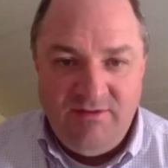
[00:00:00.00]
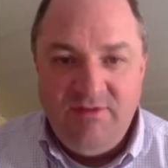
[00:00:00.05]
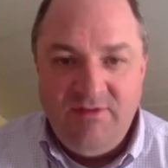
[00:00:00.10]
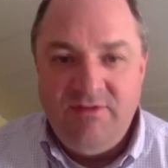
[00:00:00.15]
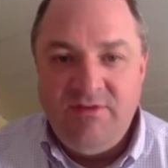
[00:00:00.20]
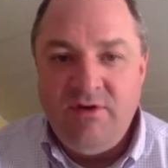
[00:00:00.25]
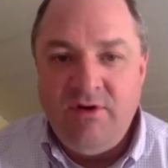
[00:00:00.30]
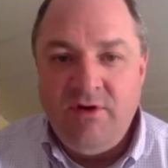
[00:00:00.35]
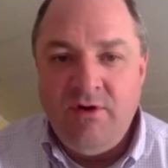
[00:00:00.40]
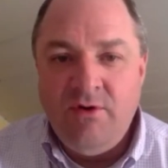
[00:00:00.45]

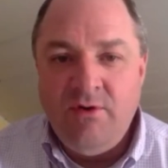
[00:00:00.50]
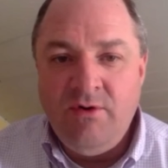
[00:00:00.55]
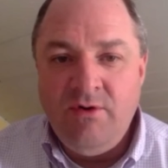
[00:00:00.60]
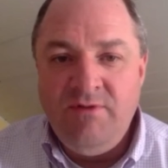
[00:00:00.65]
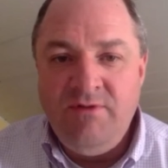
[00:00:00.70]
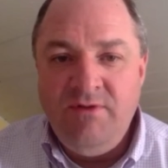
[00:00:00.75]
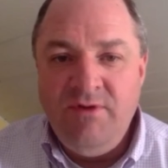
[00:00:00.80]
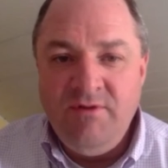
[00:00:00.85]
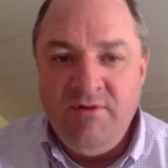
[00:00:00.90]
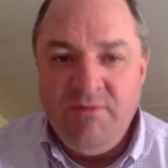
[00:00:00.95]
So
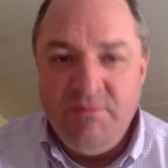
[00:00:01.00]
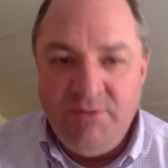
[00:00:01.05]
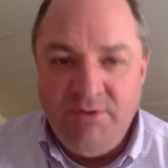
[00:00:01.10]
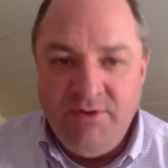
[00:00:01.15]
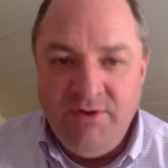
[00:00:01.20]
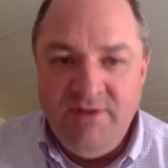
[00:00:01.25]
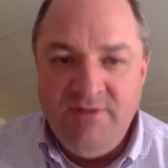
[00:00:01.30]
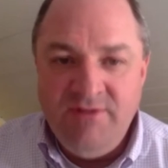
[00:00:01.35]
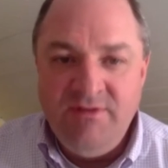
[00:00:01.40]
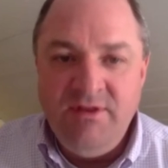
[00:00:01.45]
if you have
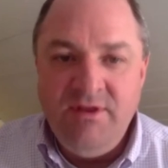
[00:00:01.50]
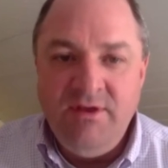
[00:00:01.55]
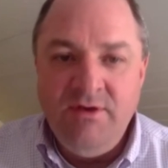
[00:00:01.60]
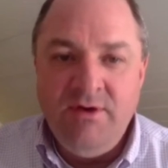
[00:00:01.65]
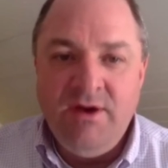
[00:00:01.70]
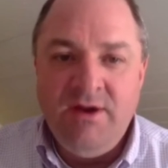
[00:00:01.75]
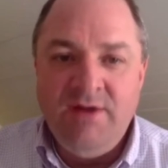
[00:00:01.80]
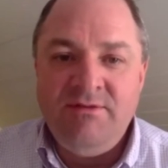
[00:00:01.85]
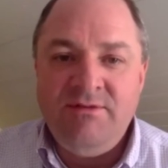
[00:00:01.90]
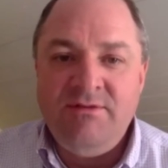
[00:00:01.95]
employees in the
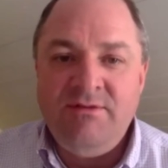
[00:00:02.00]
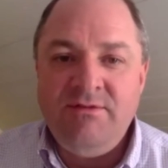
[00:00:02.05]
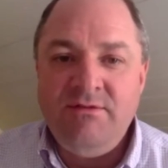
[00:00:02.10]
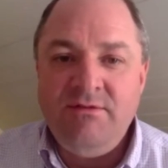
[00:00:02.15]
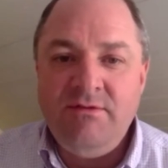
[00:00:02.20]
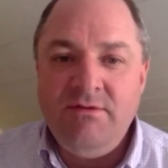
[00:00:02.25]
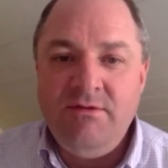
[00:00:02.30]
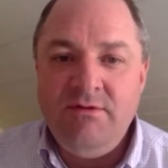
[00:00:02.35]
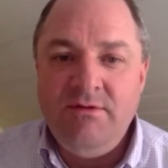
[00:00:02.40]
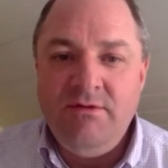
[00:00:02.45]
US,
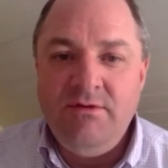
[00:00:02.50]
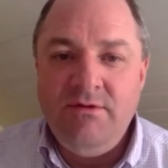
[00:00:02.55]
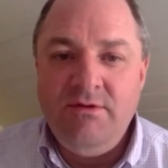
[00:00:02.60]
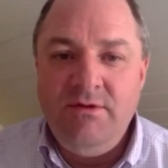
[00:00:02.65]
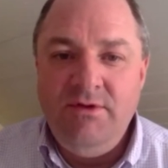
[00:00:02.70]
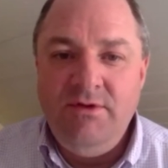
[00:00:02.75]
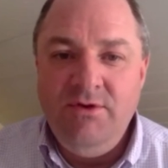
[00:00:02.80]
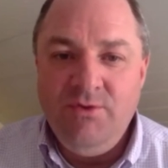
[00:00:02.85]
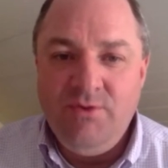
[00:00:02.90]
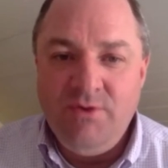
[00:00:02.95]

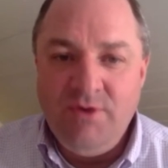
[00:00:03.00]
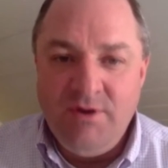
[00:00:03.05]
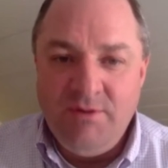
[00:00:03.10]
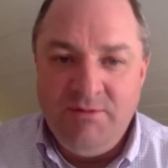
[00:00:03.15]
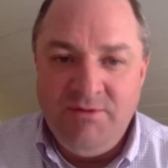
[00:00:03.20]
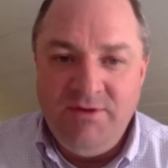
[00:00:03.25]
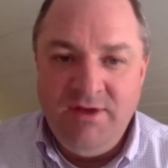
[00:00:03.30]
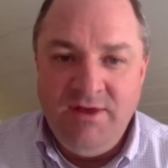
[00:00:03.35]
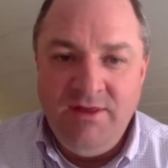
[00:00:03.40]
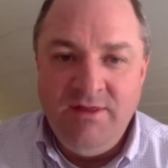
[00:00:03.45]
you can
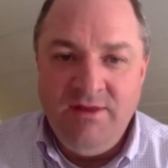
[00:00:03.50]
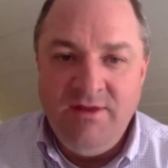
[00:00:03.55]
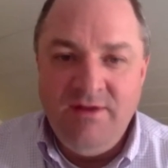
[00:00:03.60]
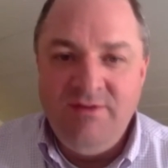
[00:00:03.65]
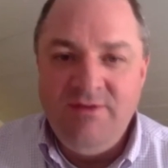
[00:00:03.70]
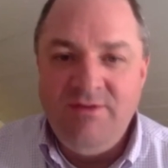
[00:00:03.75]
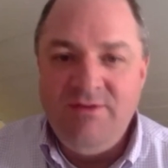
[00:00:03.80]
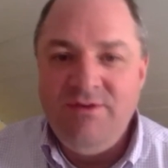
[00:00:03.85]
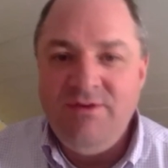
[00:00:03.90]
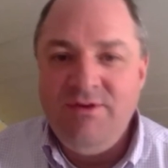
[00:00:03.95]
obtain
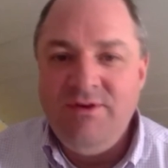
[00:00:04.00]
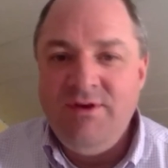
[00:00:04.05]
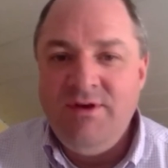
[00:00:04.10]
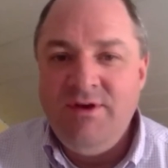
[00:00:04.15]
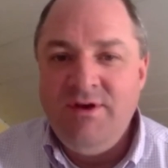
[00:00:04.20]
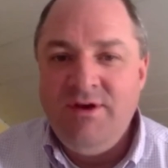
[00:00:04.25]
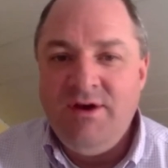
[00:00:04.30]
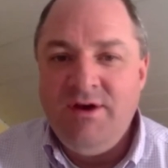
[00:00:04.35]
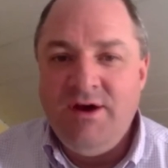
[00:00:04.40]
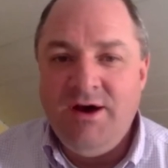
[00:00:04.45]
this
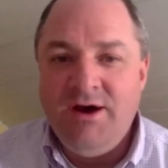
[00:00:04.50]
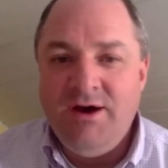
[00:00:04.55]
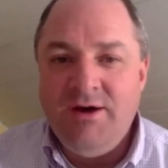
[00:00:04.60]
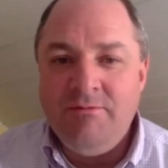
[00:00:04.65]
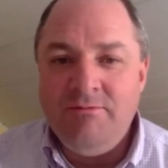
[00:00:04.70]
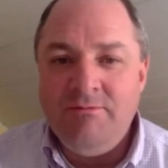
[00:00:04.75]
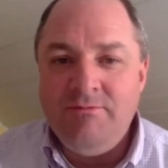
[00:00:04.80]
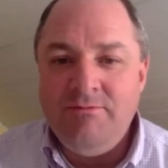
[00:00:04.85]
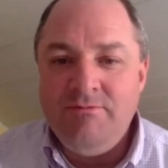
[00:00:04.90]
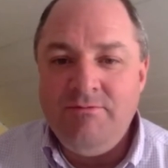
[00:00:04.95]

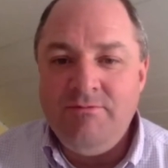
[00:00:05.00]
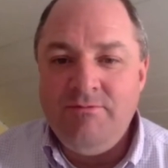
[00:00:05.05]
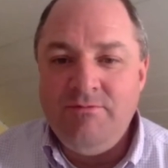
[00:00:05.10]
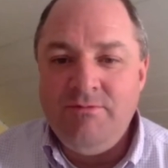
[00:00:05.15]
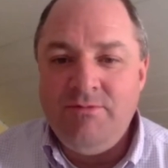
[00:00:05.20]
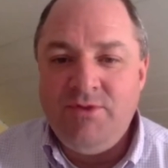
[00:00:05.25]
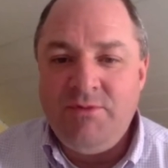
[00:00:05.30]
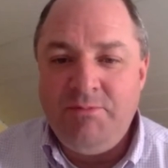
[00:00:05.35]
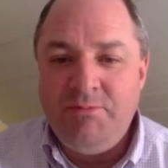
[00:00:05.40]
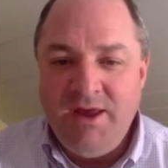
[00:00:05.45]

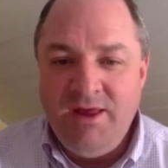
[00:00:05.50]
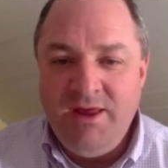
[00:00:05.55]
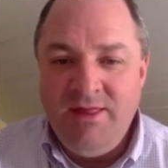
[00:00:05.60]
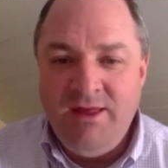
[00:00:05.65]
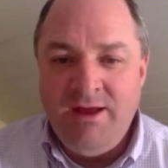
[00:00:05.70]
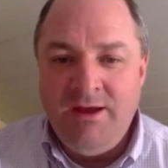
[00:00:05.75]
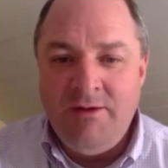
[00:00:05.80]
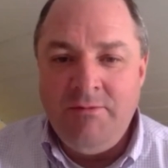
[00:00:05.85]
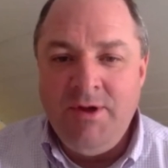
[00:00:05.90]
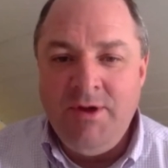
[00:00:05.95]
to pay
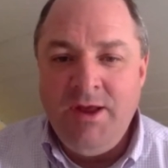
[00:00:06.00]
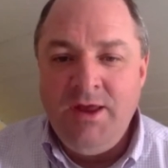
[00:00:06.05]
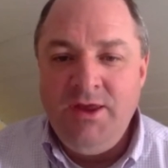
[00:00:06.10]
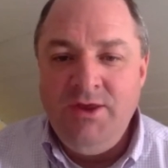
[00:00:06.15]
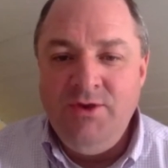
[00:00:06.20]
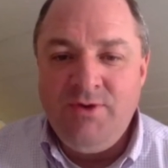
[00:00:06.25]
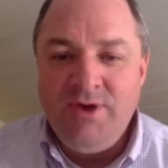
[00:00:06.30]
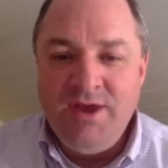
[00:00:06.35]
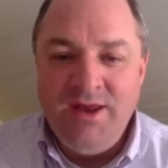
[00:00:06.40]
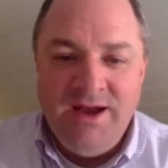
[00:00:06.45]
them.
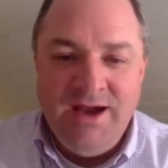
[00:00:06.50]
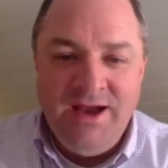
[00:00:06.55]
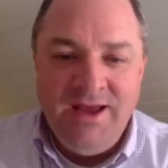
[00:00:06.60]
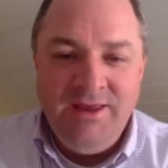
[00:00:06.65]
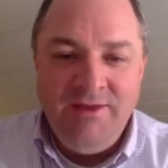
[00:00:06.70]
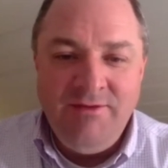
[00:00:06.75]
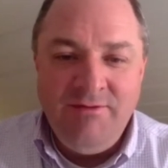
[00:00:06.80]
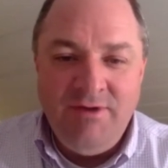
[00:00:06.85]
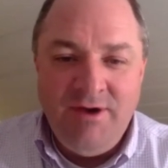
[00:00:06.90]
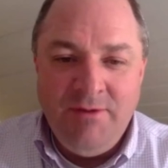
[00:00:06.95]
You cannot
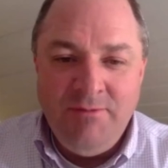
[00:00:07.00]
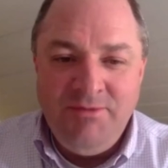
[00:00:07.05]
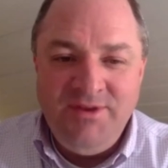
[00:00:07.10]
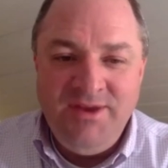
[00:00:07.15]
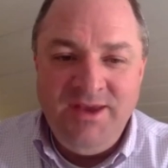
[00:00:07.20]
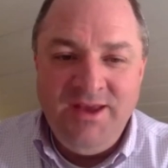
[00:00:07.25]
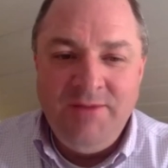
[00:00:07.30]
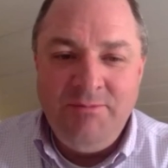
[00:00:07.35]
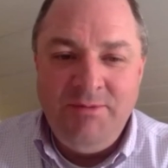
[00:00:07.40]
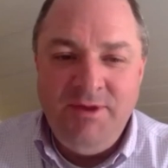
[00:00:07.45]

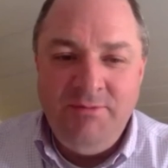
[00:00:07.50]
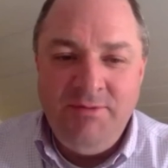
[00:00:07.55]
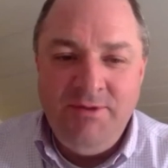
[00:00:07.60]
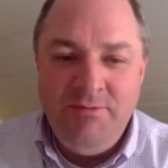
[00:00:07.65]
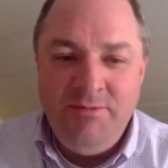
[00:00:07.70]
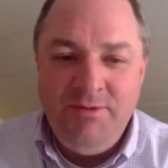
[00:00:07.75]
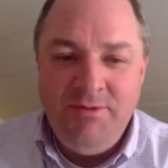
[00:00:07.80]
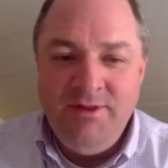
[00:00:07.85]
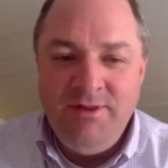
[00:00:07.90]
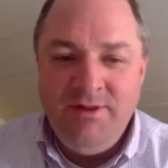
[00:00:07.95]
obtain a
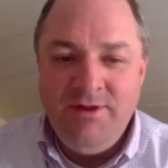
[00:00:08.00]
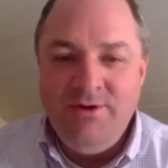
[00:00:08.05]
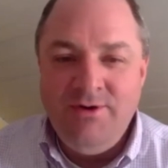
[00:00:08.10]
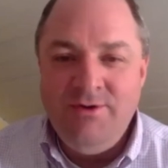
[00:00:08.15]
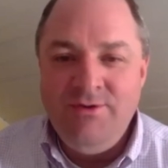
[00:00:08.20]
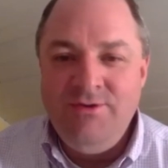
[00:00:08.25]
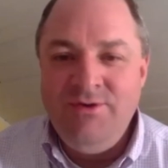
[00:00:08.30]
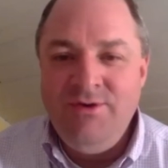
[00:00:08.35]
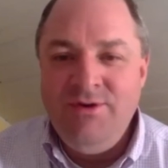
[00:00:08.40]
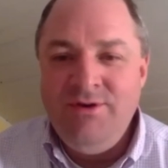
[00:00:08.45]
PPP
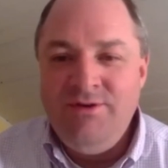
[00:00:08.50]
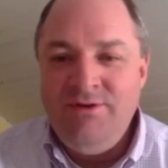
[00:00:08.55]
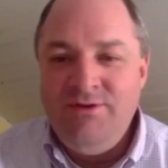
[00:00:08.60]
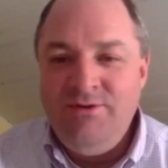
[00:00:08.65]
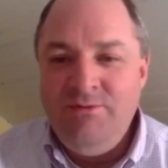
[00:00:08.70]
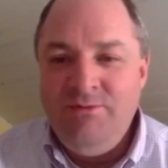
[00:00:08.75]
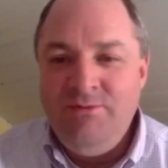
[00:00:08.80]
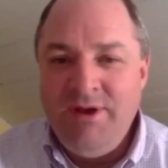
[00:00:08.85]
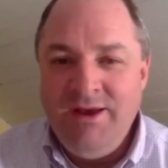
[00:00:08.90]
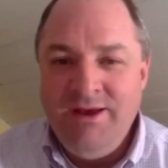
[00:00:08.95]
loan
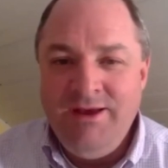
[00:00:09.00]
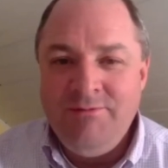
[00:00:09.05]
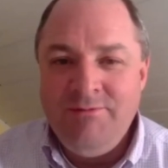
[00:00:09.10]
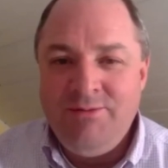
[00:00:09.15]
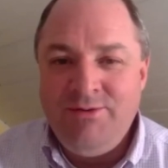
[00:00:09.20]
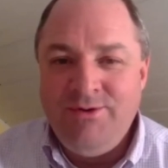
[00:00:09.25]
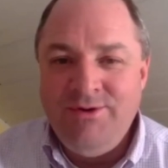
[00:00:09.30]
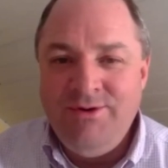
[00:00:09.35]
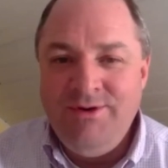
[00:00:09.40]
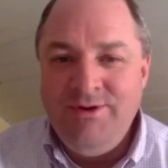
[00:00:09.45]
to pay
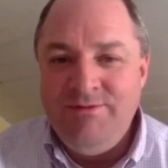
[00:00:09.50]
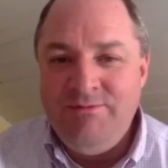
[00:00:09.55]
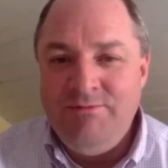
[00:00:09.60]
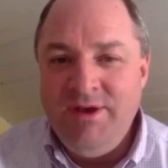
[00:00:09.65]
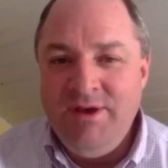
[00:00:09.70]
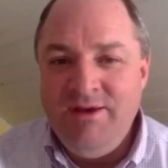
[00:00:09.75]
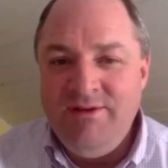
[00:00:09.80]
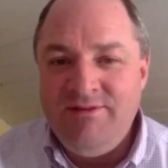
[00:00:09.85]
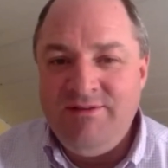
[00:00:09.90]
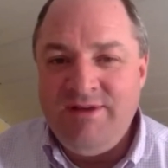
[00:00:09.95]
employees
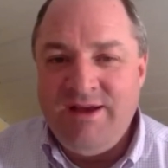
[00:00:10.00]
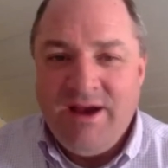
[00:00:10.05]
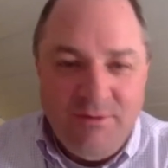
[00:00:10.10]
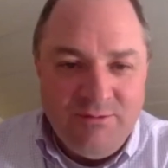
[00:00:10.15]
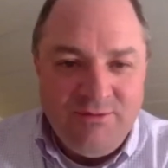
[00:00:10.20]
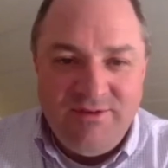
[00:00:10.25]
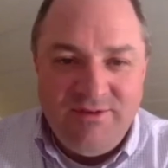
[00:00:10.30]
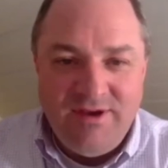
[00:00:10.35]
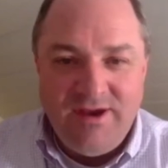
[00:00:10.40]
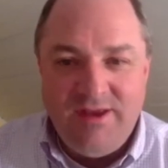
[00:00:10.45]
based
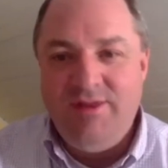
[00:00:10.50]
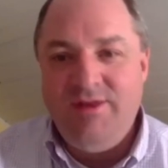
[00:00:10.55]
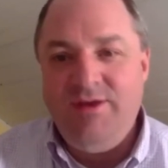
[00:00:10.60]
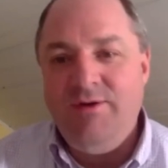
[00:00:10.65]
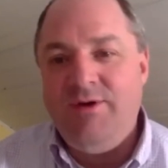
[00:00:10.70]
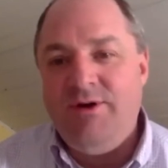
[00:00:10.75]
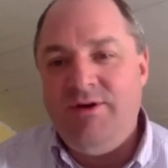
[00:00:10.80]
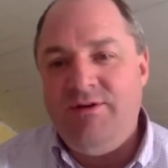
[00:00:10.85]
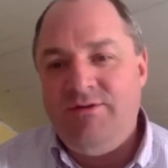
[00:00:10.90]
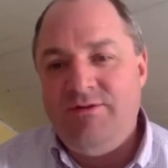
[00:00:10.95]
outside the
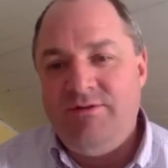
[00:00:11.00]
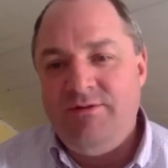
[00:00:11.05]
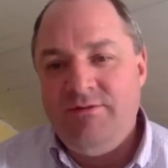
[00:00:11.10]
US.